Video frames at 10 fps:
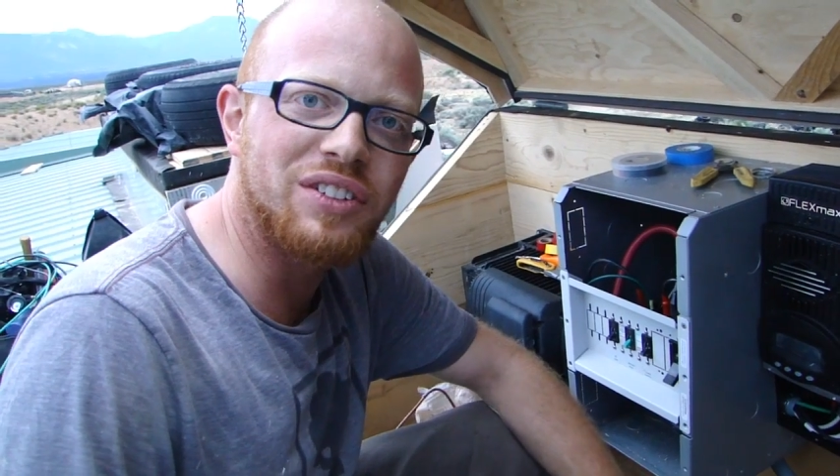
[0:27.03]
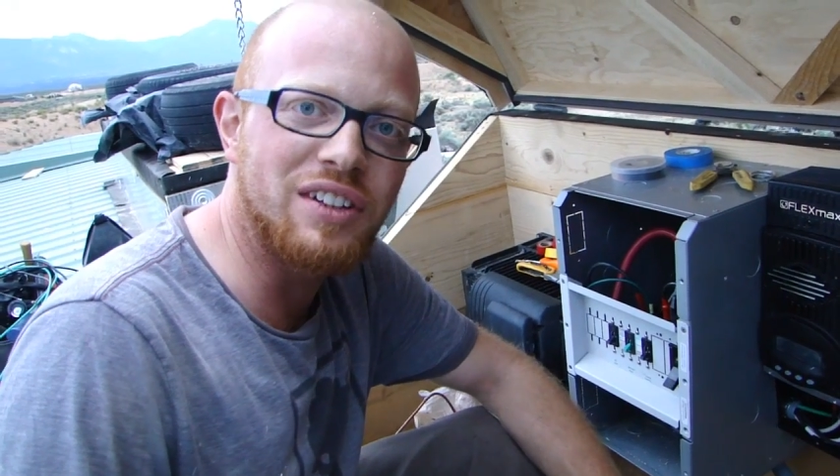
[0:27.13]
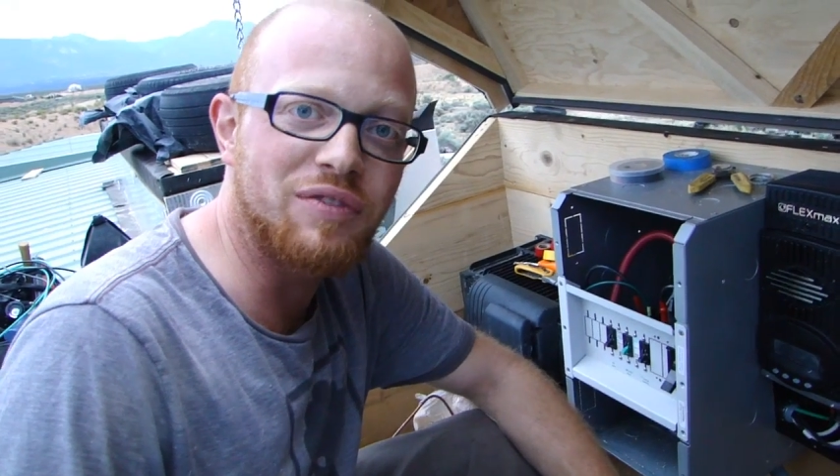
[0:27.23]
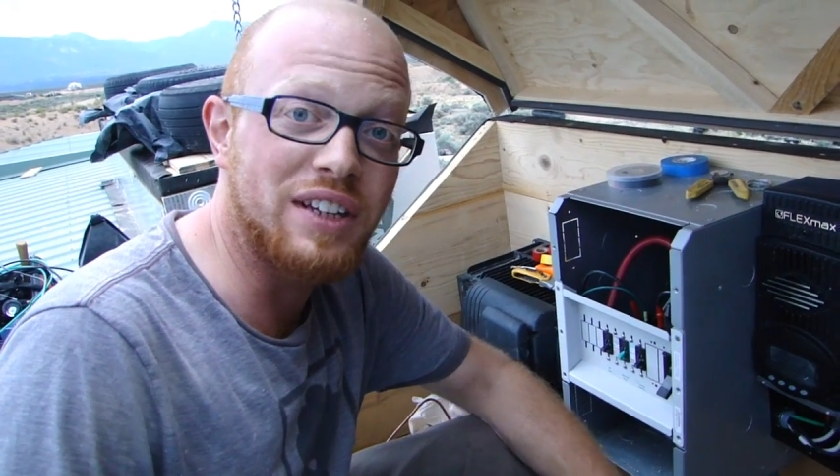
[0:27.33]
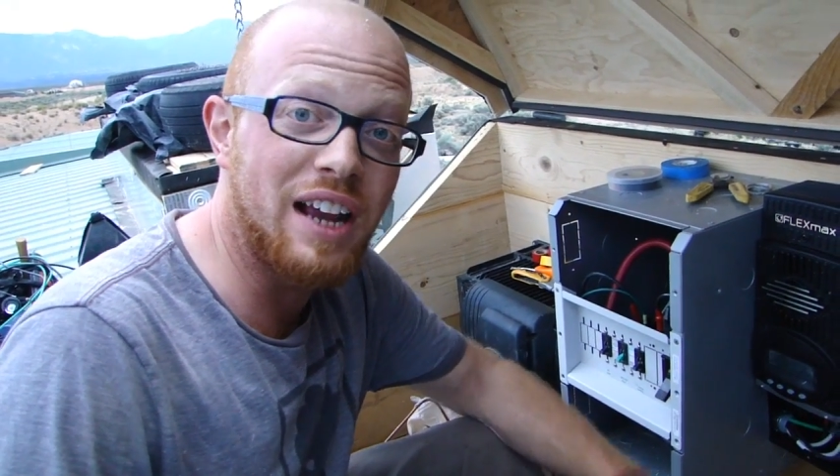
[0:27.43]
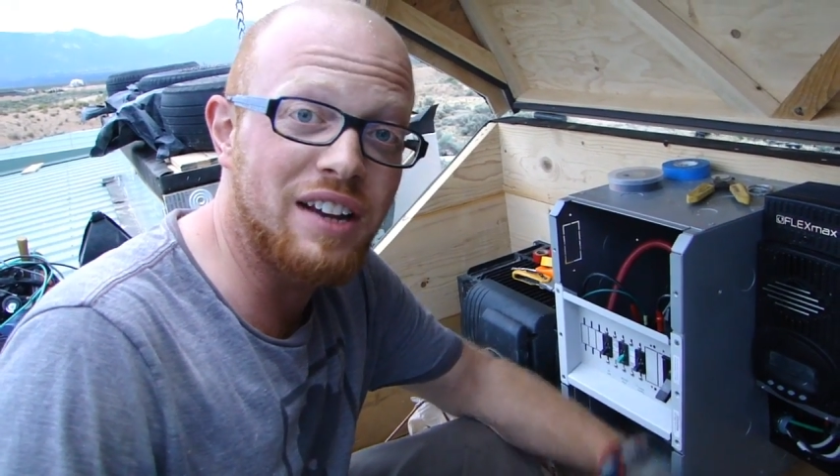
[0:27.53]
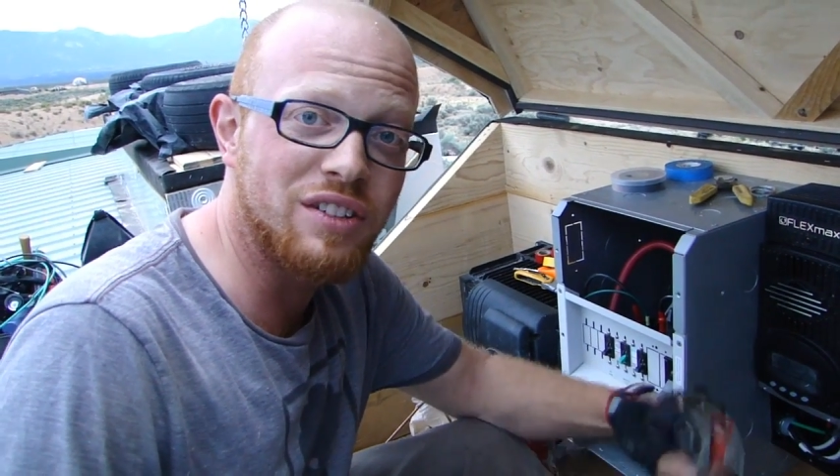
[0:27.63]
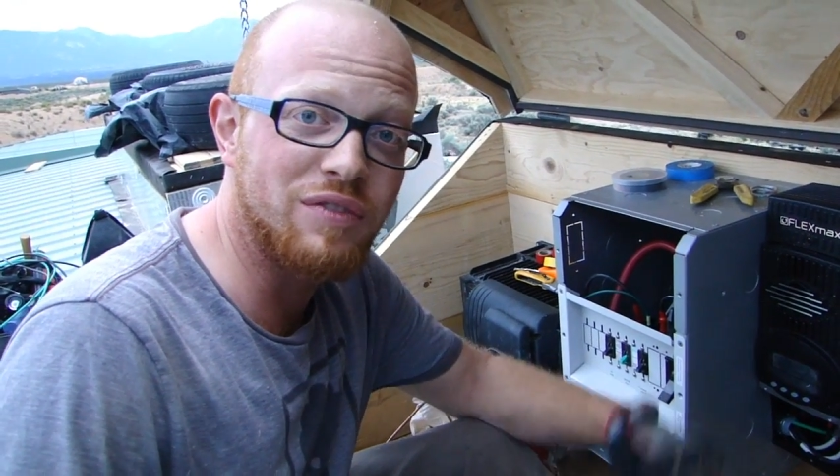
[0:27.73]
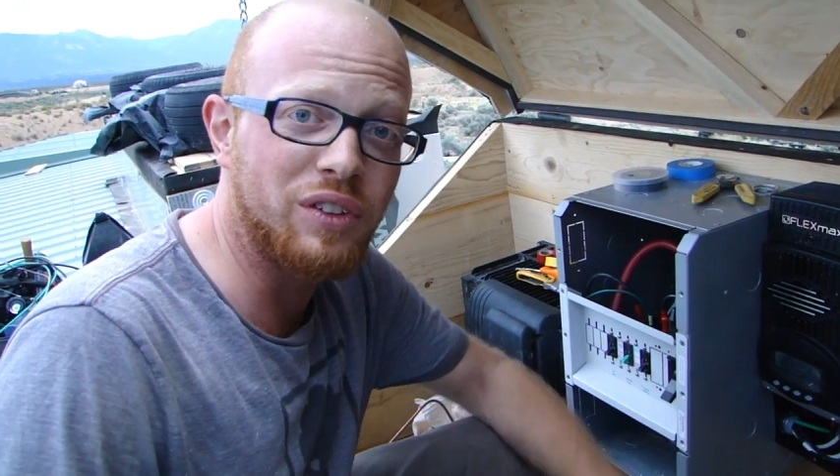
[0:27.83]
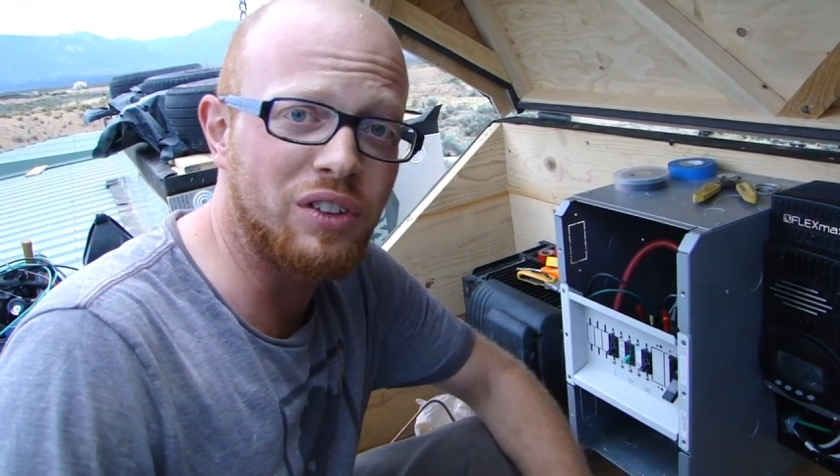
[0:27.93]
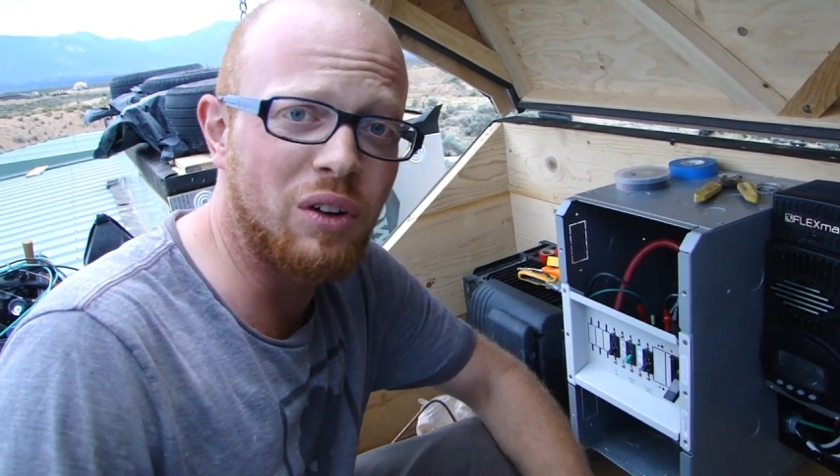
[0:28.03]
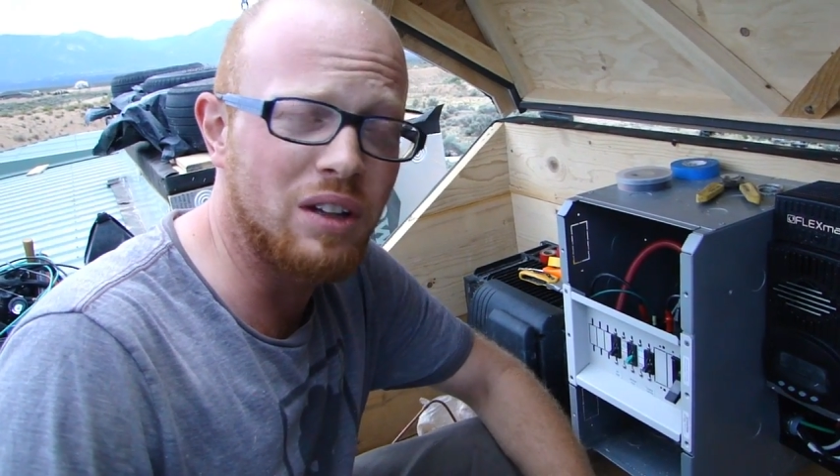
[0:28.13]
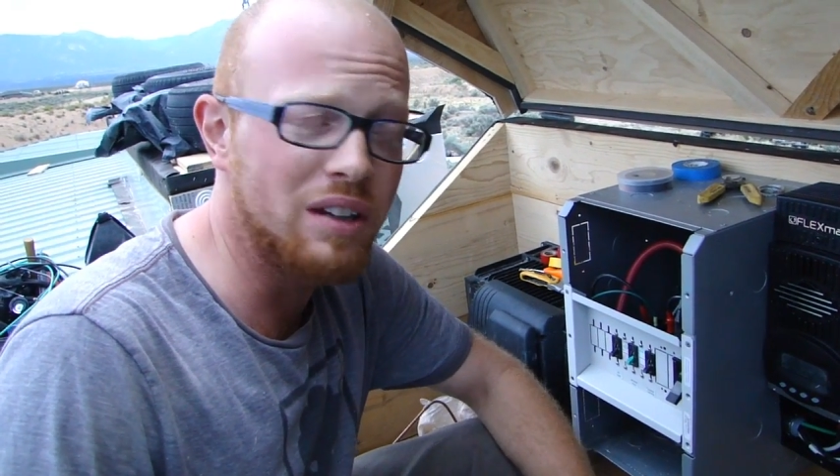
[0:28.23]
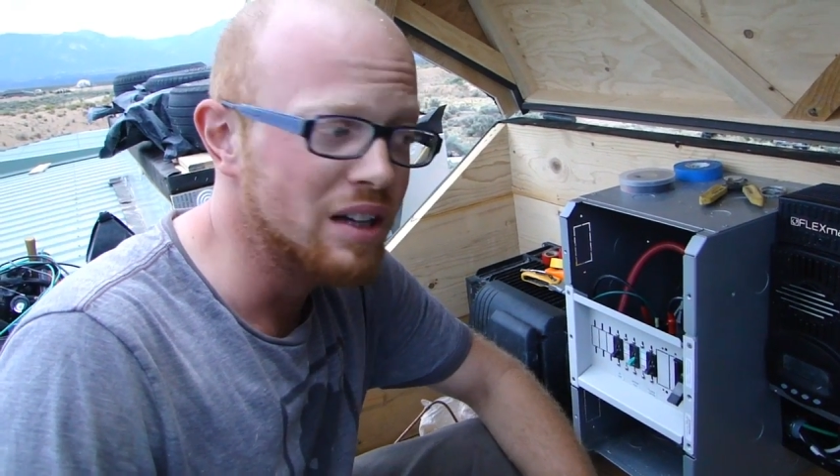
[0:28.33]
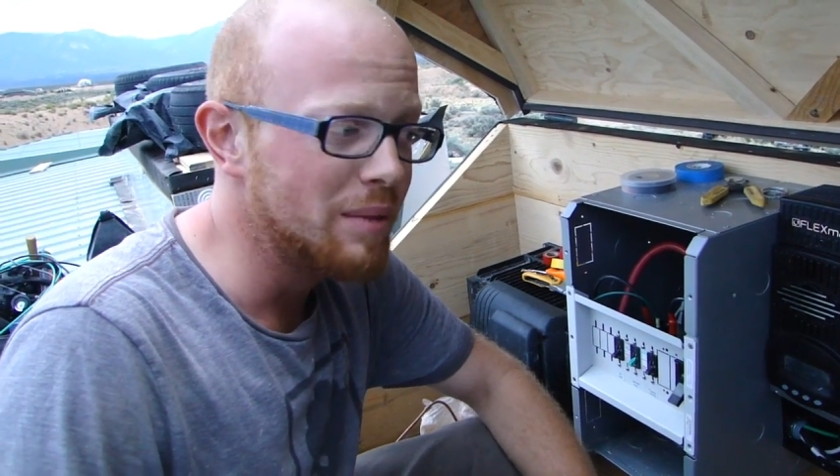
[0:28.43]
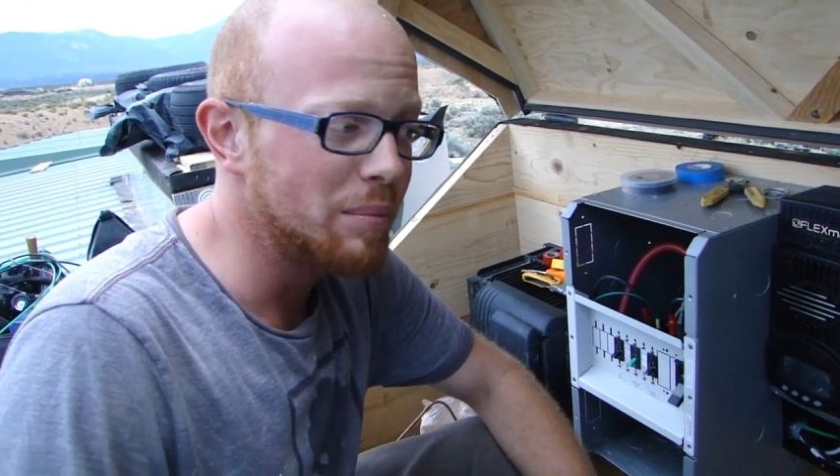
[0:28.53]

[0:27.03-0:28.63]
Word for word: certification for solar,